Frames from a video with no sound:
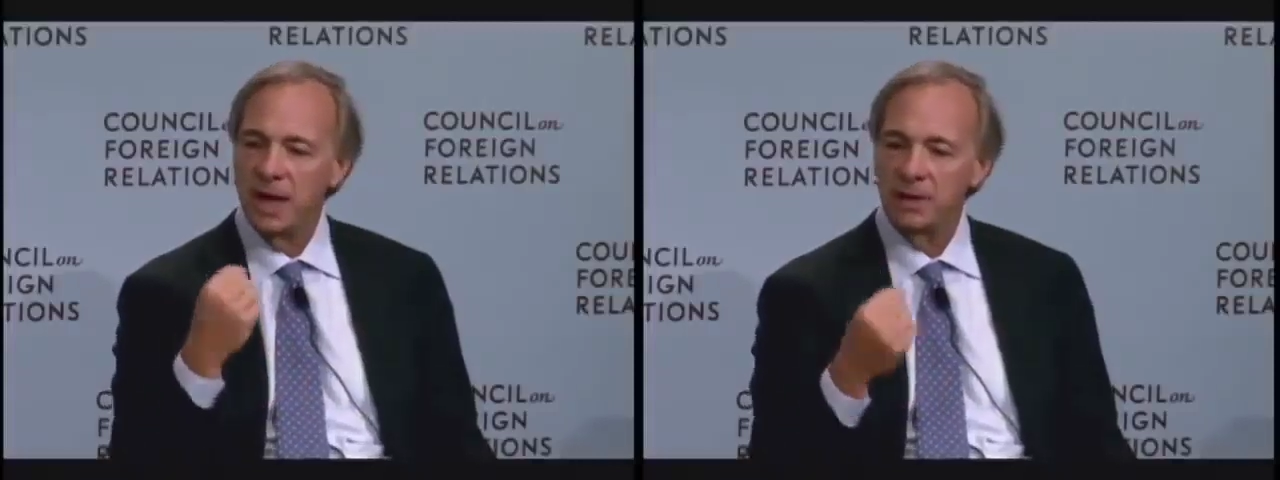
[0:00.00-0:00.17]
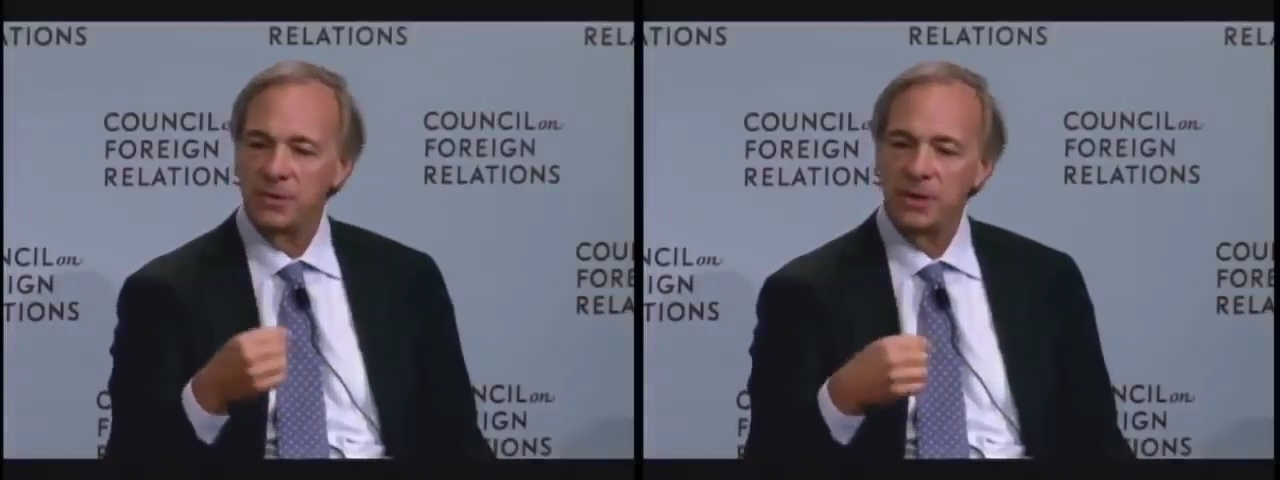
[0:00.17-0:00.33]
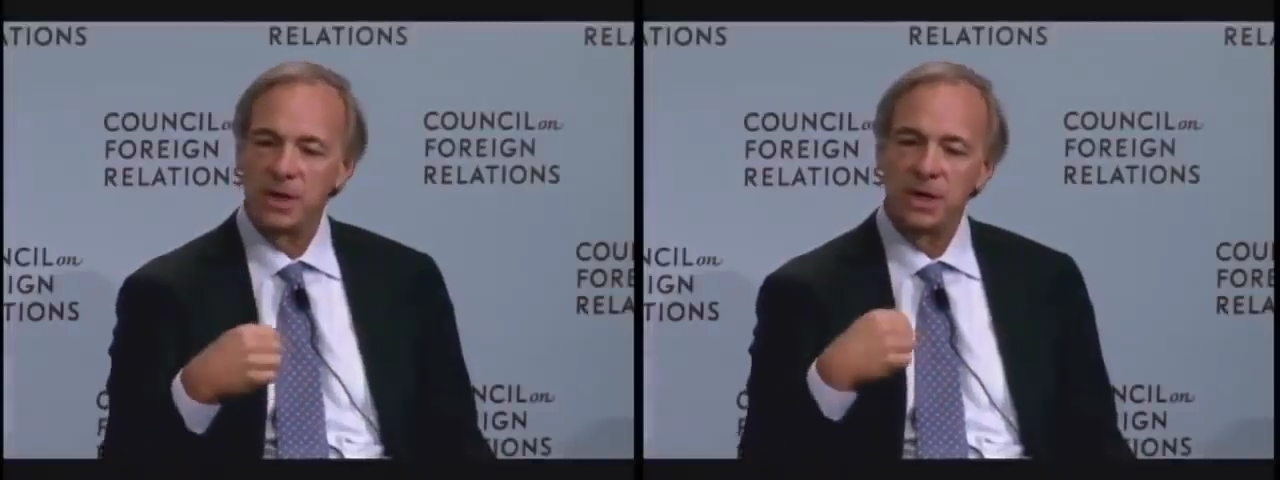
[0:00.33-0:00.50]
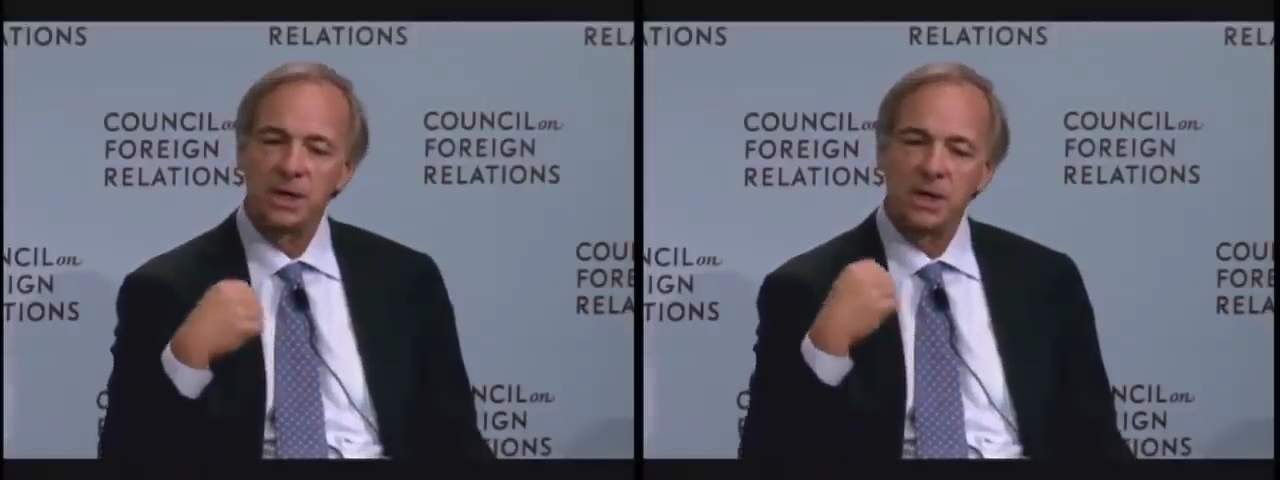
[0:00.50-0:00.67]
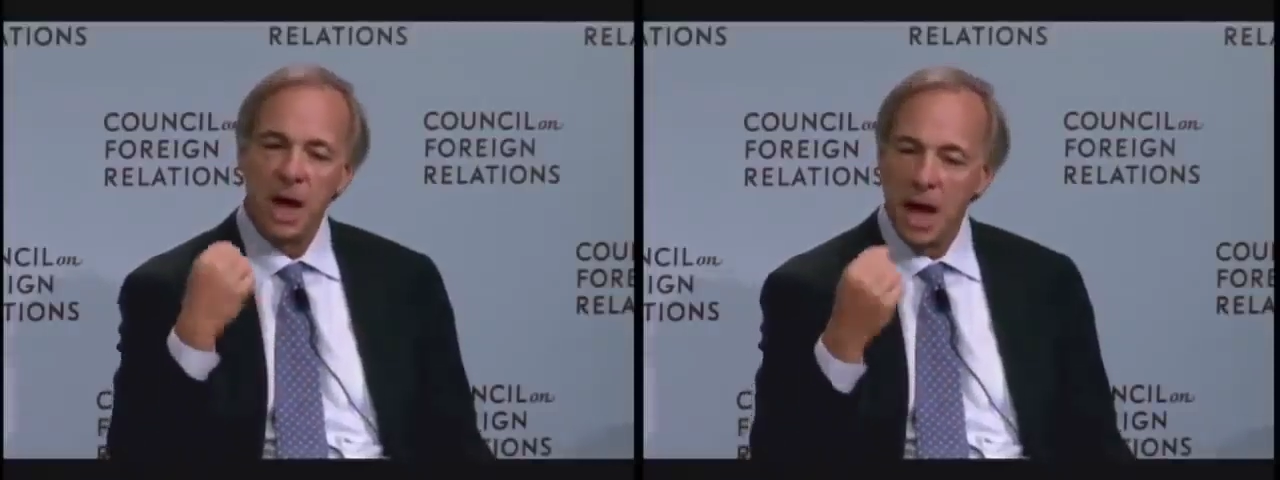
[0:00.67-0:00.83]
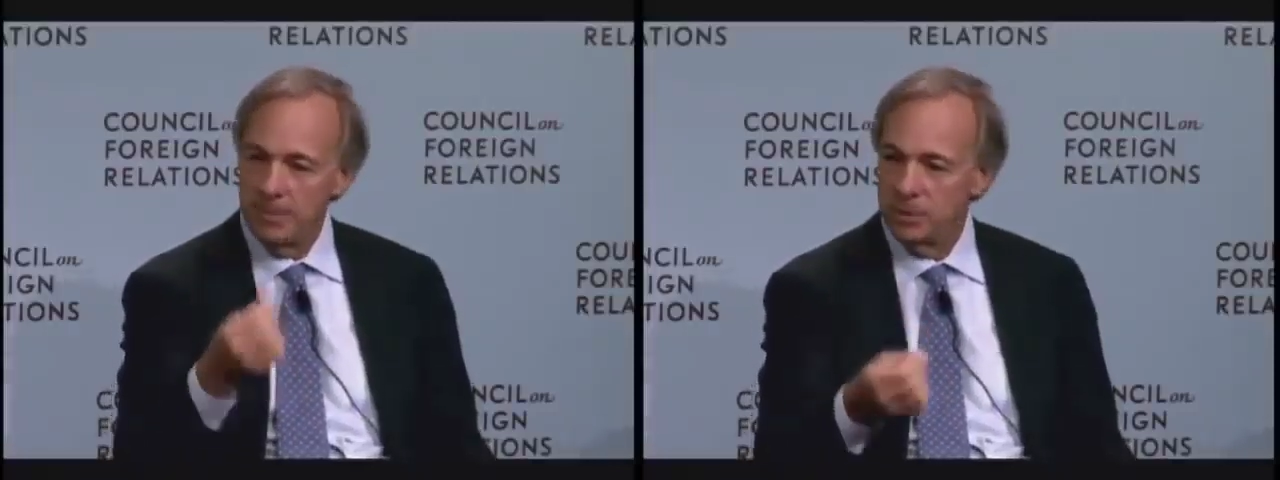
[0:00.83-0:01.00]
that
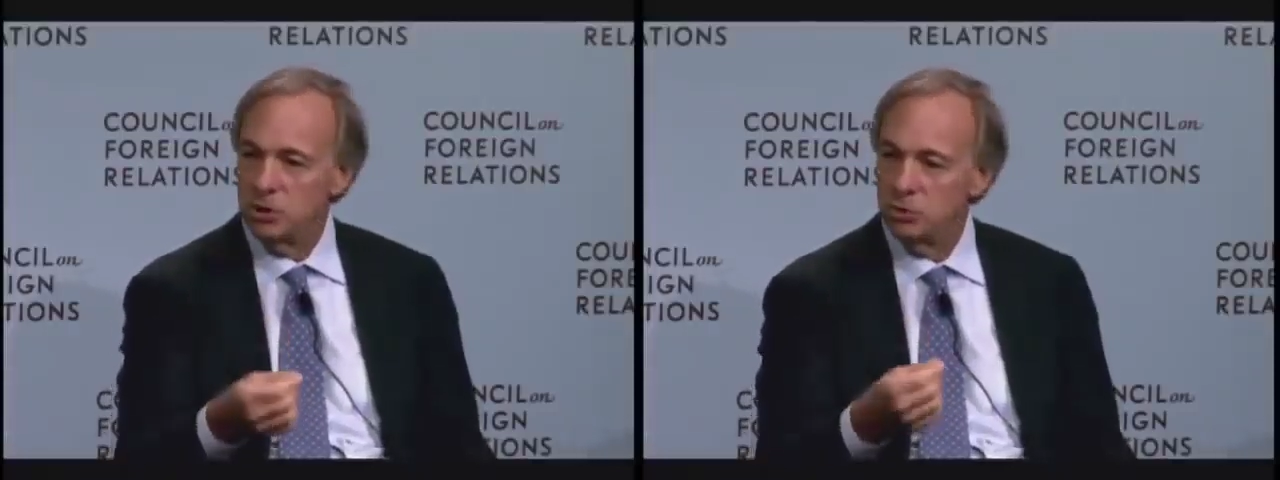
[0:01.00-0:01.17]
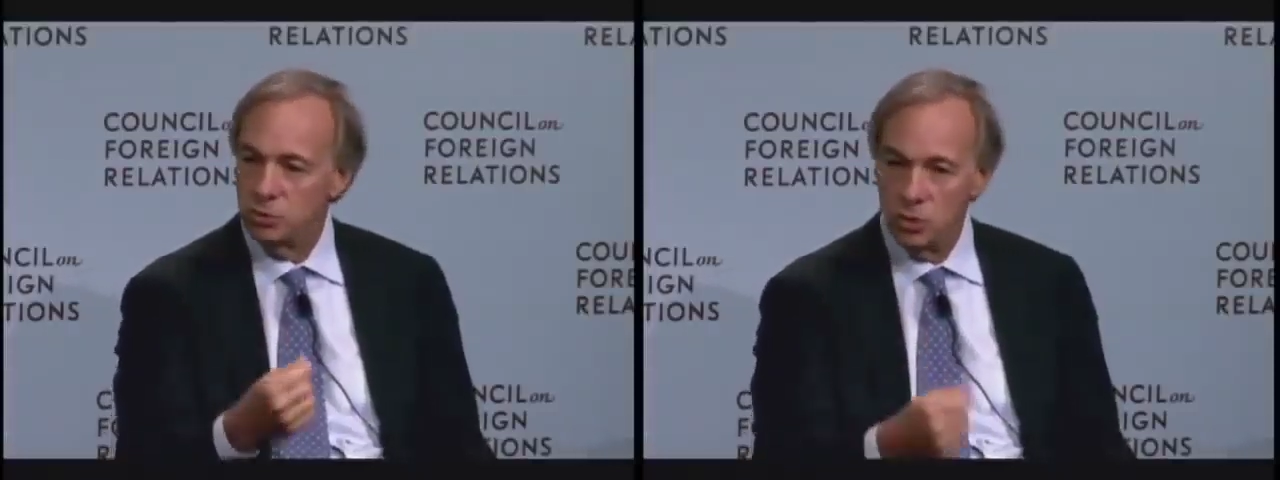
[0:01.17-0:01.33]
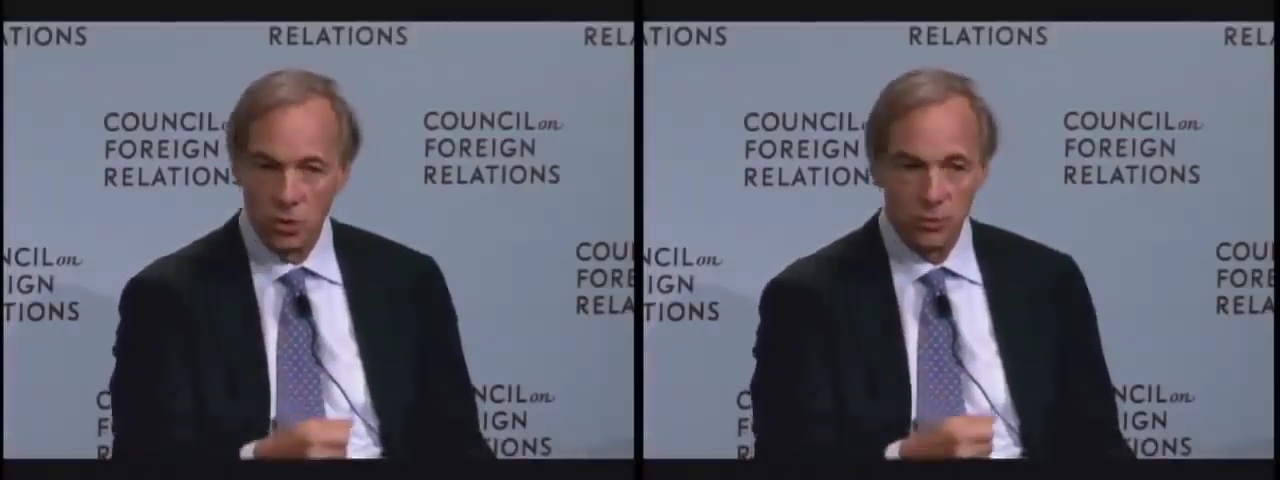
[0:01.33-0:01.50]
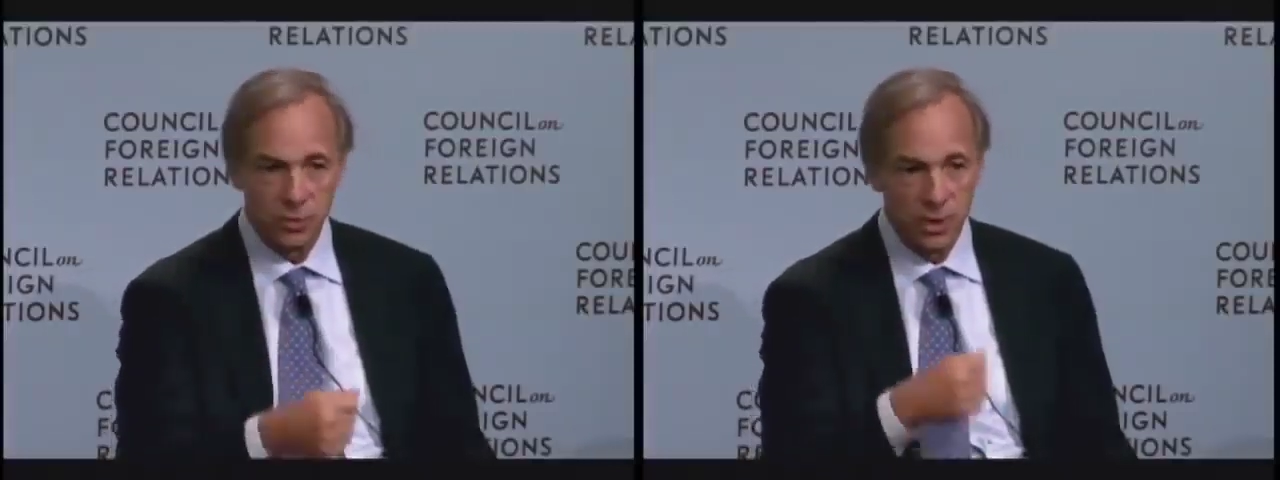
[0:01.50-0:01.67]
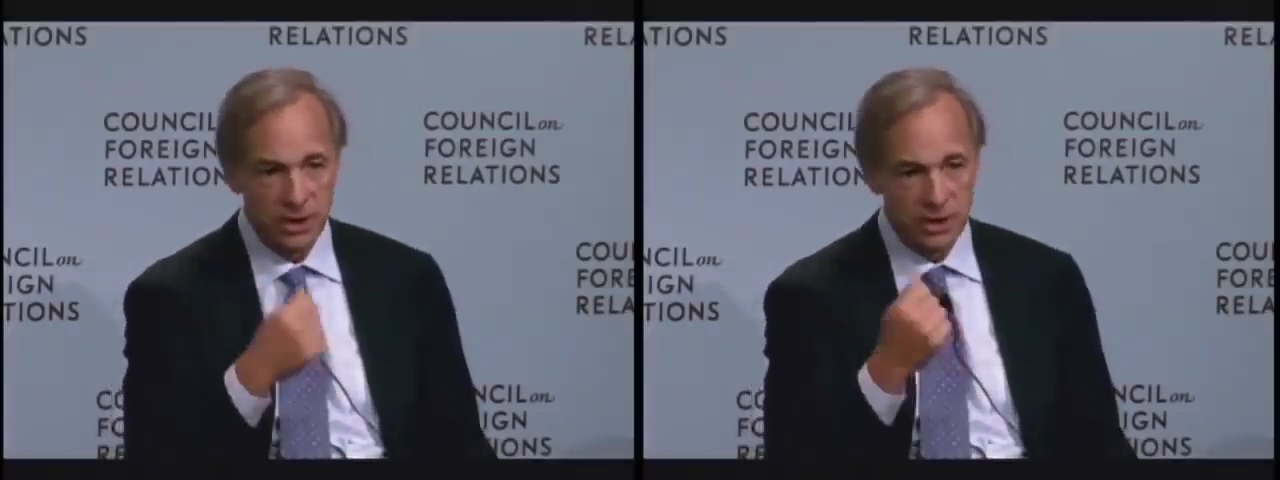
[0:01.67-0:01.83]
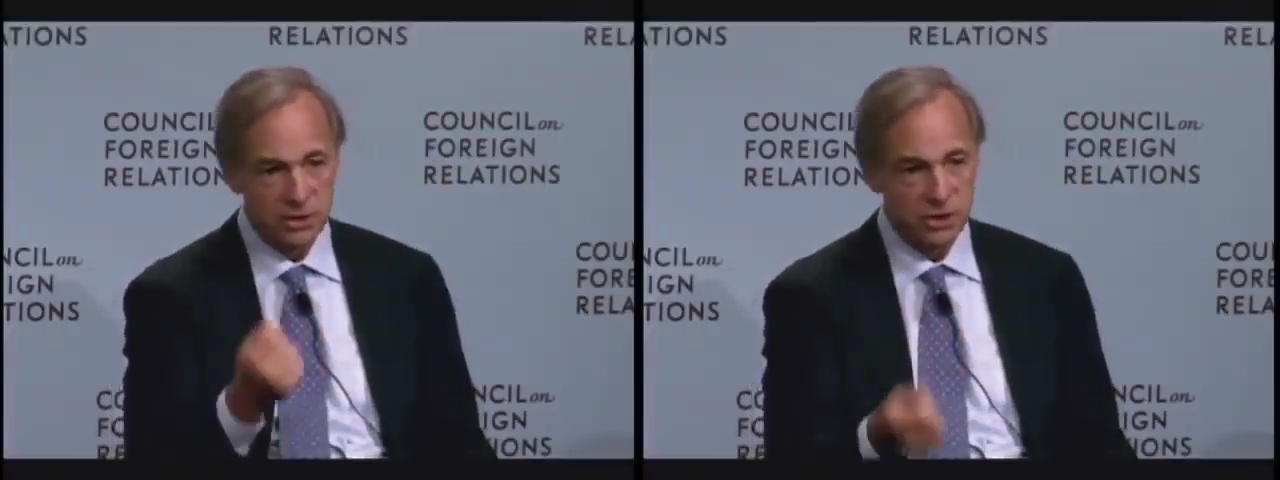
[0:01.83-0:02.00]
the nominal
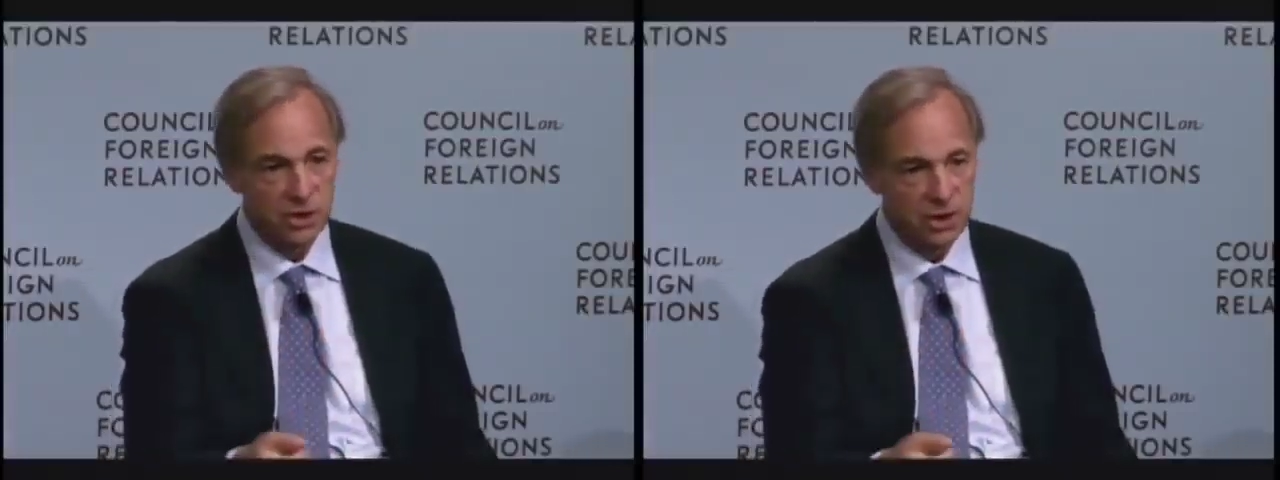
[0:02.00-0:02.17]
growth rate in